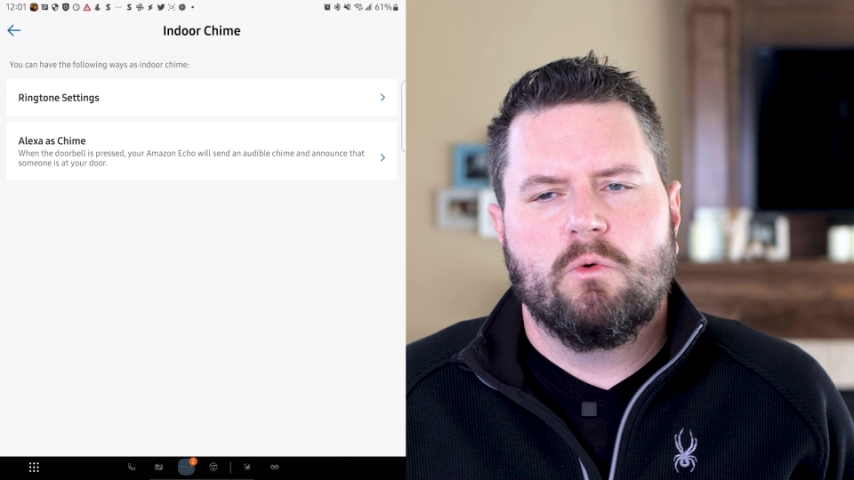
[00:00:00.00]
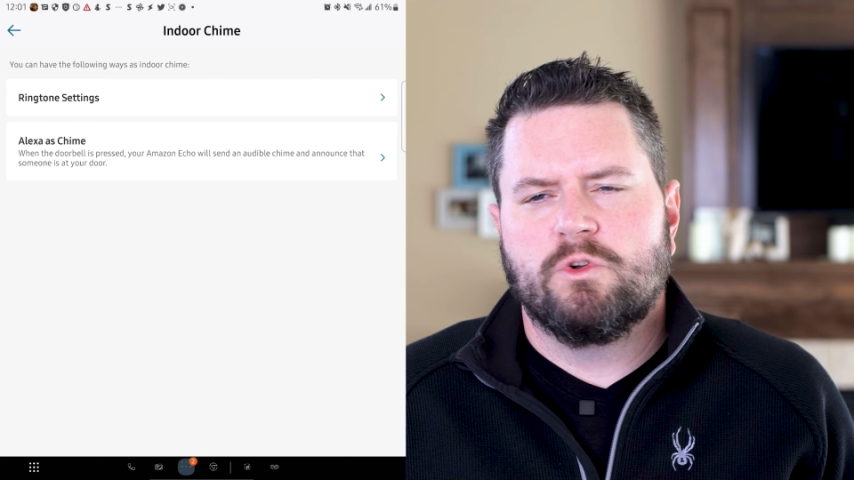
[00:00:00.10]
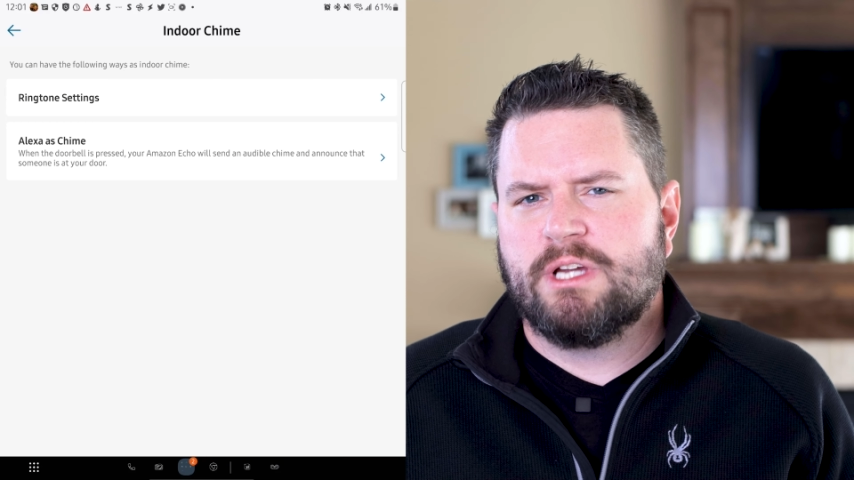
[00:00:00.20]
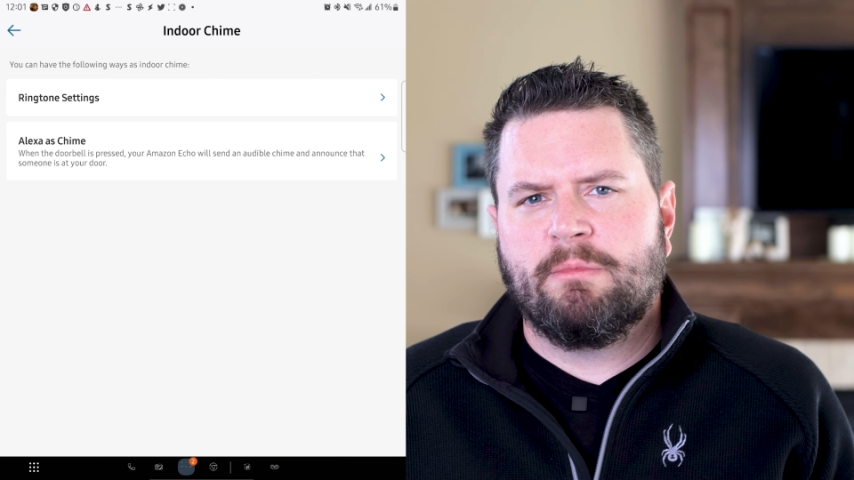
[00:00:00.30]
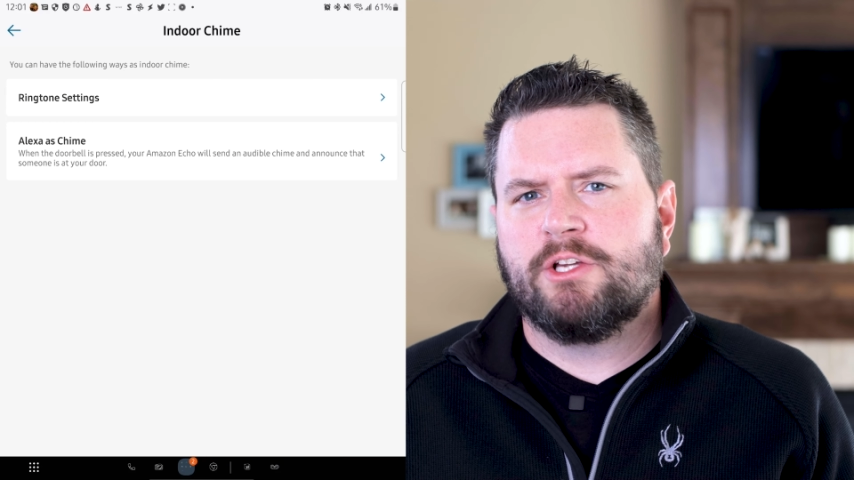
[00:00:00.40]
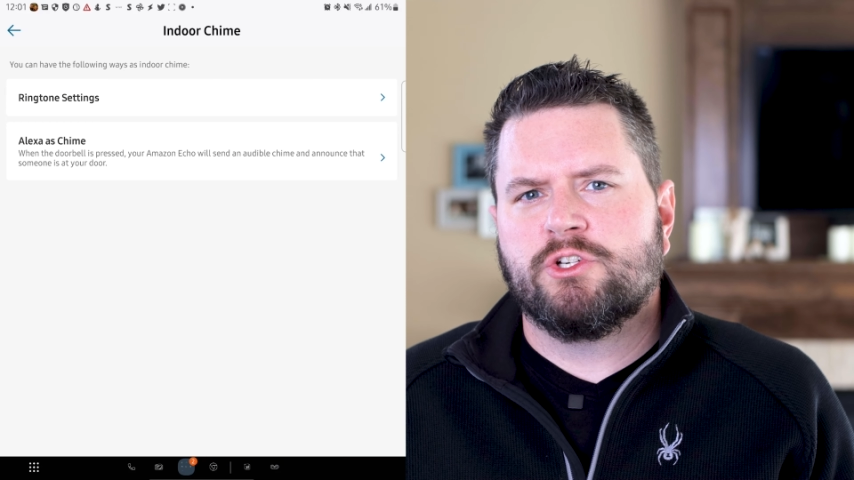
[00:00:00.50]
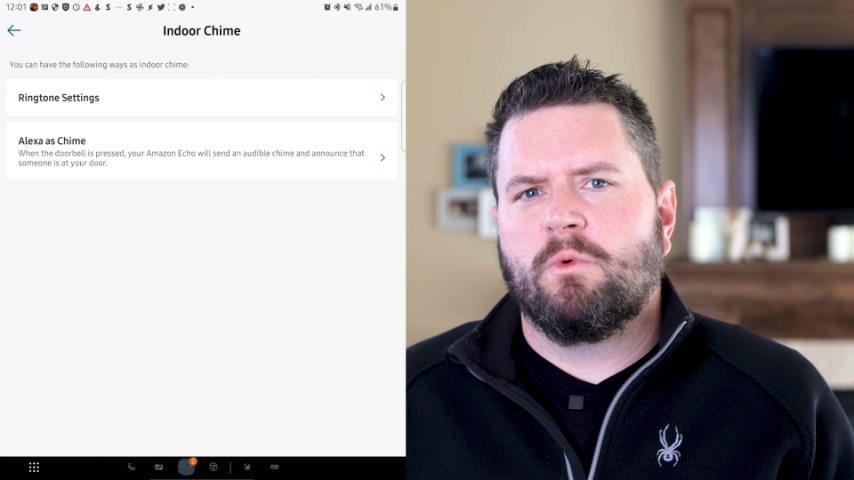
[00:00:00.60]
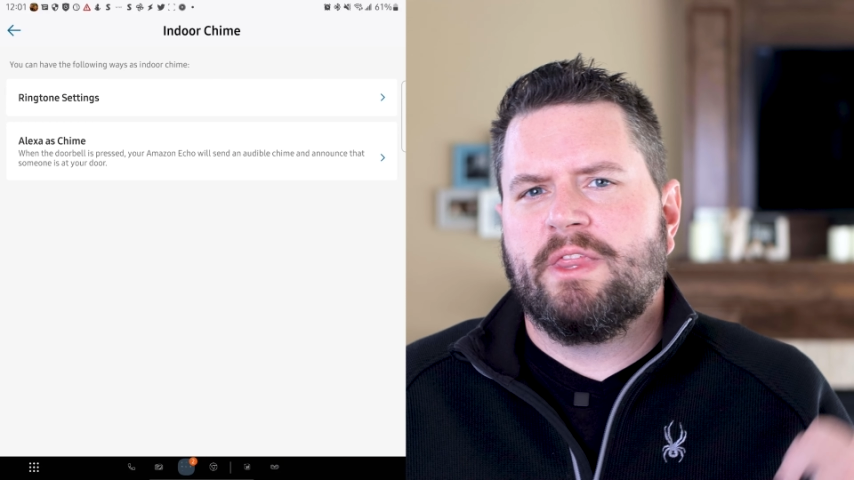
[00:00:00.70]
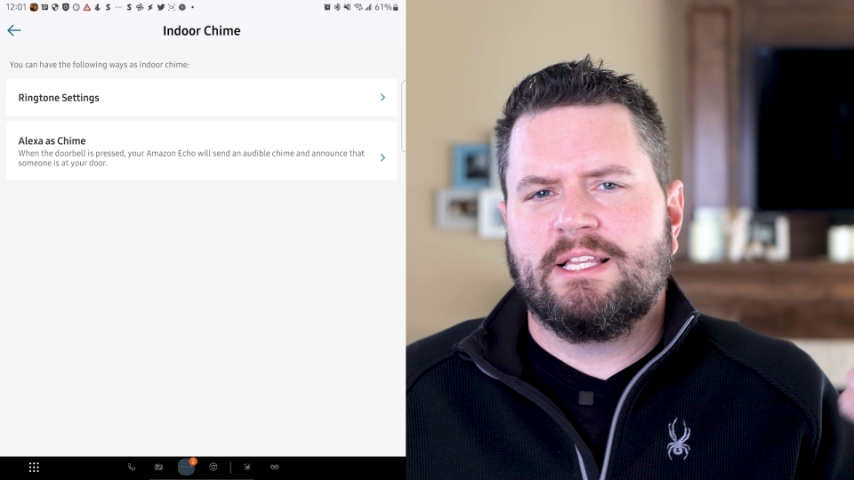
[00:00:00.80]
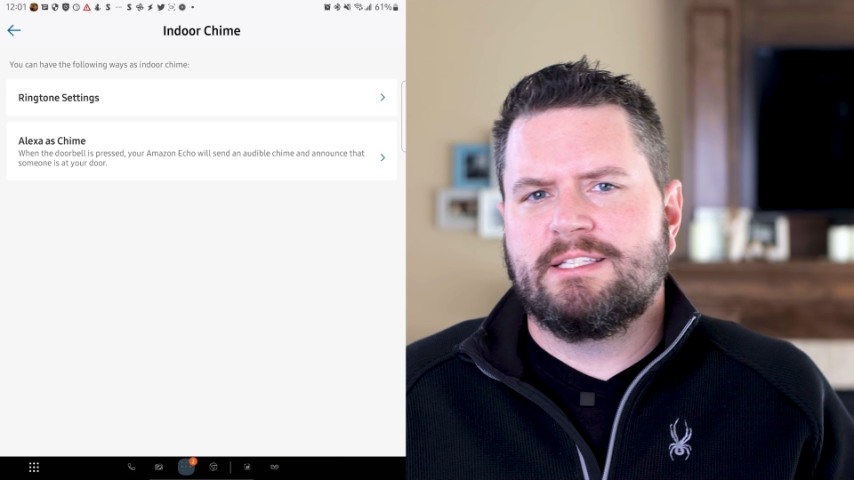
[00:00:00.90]
which I'm not sure
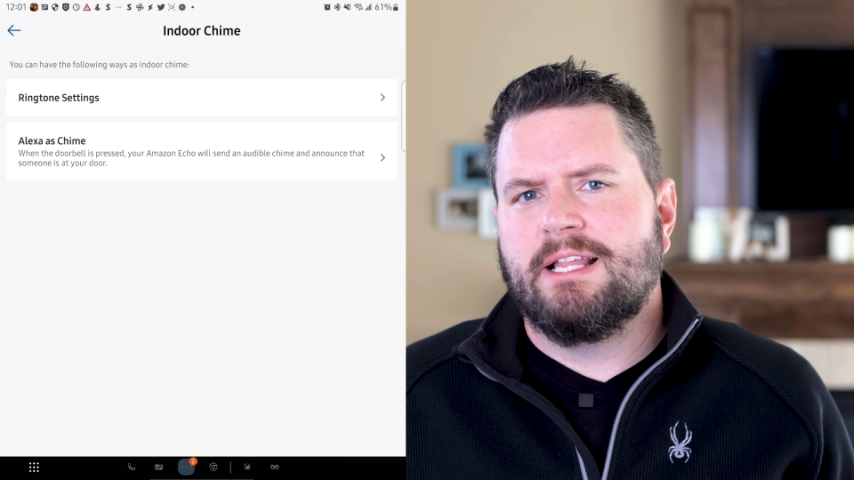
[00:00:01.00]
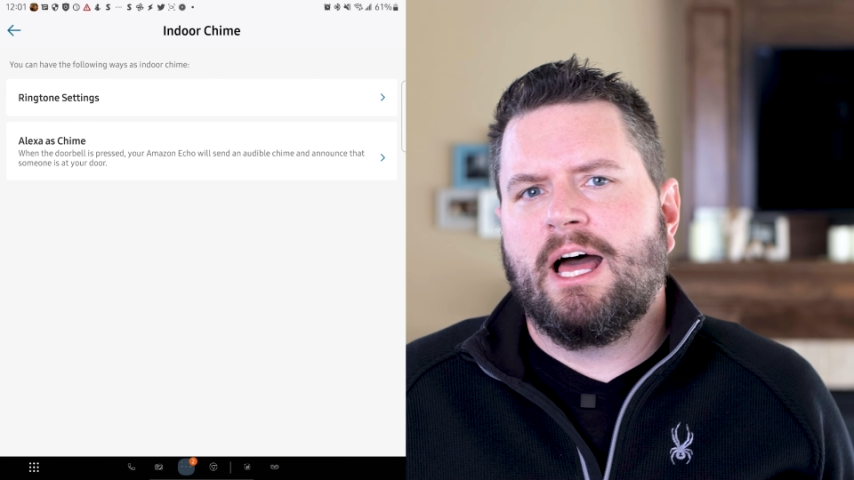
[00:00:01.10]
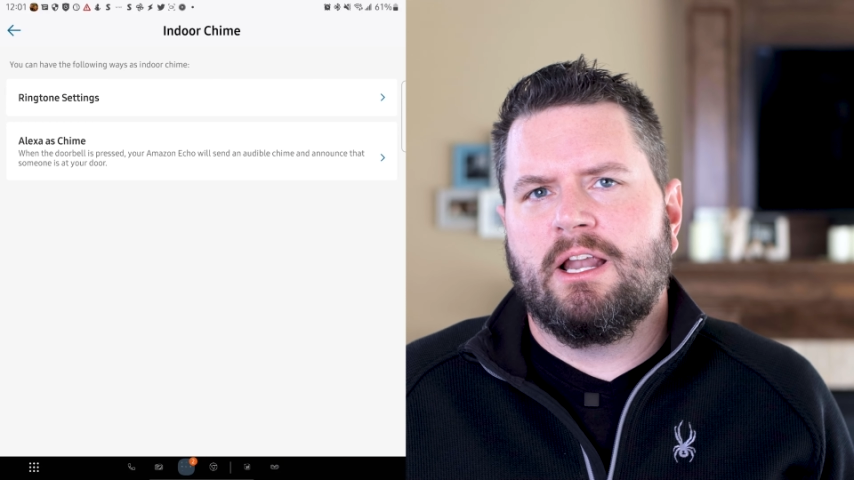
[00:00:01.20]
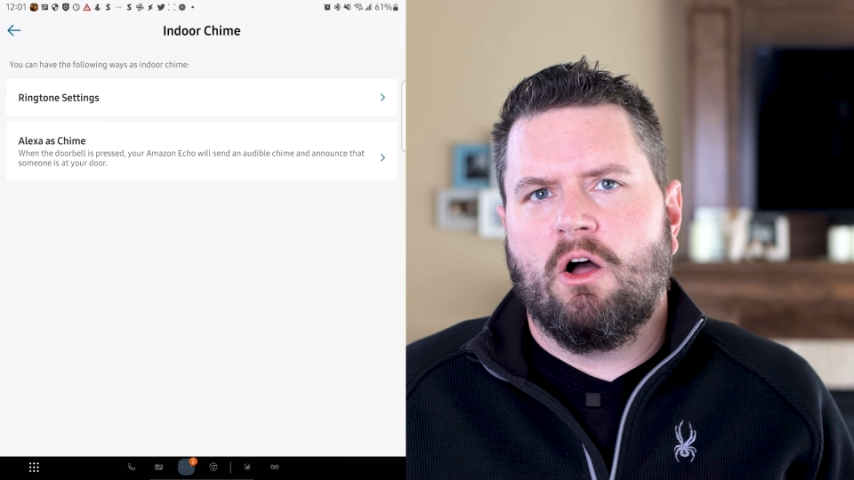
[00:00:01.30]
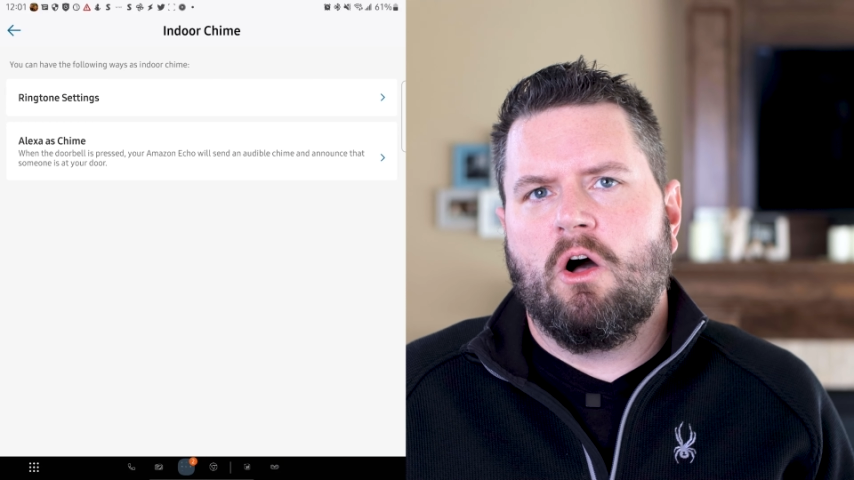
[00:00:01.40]
why that's not